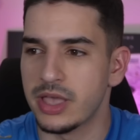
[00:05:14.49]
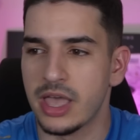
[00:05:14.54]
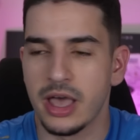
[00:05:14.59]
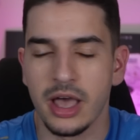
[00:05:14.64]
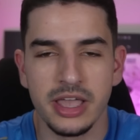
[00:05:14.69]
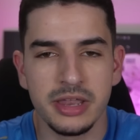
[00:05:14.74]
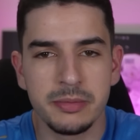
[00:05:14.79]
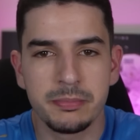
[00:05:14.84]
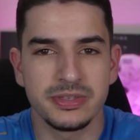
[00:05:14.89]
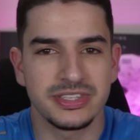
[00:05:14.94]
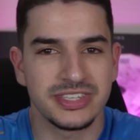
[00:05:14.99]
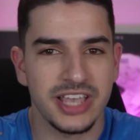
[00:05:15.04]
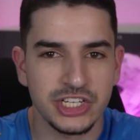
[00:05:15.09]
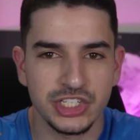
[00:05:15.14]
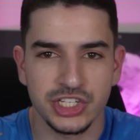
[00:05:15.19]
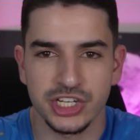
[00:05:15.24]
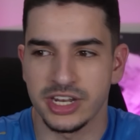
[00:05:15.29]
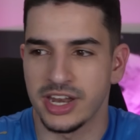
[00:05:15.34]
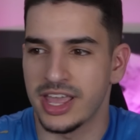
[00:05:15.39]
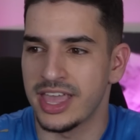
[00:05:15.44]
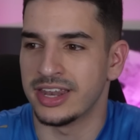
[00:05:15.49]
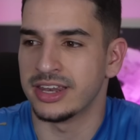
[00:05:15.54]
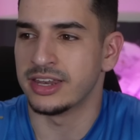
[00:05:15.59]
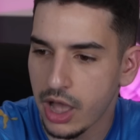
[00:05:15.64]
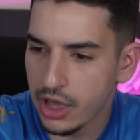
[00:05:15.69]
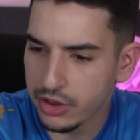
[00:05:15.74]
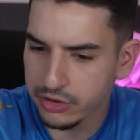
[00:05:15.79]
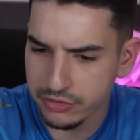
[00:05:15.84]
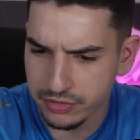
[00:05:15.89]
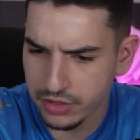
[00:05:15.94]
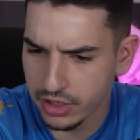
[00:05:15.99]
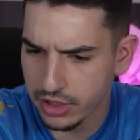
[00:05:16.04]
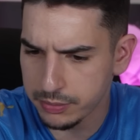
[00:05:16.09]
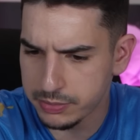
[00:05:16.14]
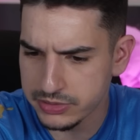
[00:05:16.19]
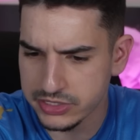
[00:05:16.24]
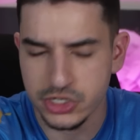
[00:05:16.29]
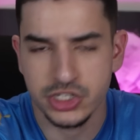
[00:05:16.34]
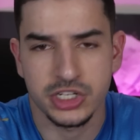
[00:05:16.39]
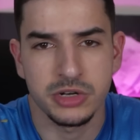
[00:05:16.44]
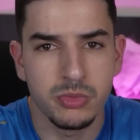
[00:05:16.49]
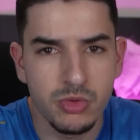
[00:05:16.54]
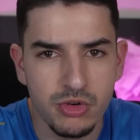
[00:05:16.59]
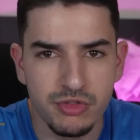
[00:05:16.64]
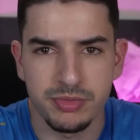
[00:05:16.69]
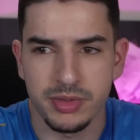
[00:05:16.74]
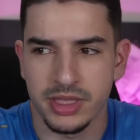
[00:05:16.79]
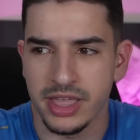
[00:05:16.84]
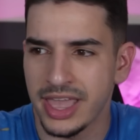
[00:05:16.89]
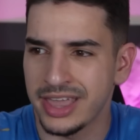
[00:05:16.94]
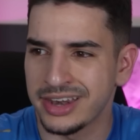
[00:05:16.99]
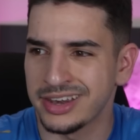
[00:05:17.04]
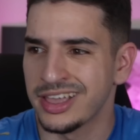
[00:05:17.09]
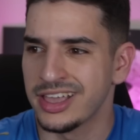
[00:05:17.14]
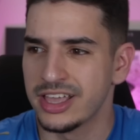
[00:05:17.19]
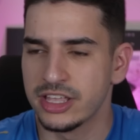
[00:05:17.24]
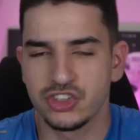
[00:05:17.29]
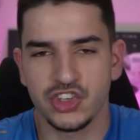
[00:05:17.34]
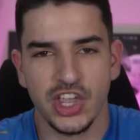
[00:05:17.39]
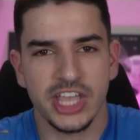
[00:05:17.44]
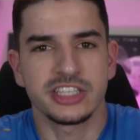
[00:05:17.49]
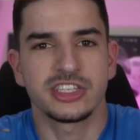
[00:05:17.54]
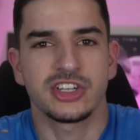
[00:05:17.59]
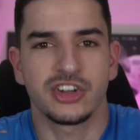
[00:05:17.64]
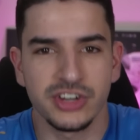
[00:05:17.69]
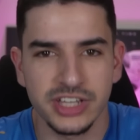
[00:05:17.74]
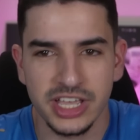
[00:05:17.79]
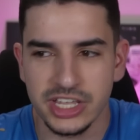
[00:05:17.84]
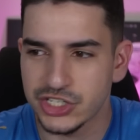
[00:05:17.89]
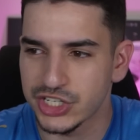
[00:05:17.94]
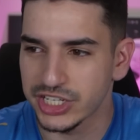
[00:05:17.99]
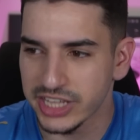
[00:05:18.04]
in possession and out of possession movement and chance creation.